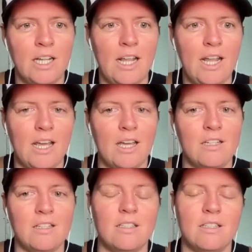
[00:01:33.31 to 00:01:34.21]

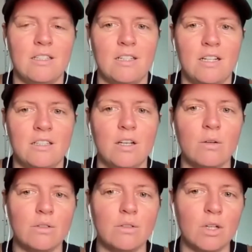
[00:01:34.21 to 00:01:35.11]
And
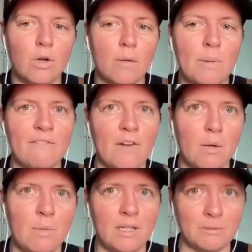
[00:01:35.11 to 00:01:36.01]
so urban
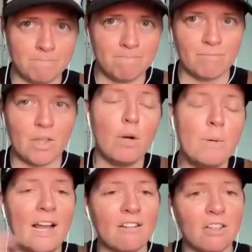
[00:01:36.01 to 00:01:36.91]
farming,
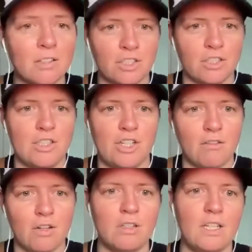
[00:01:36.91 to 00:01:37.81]
urban agriculture in
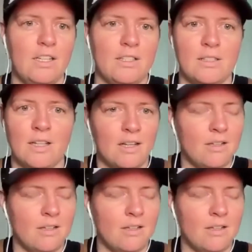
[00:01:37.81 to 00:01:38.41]
general, is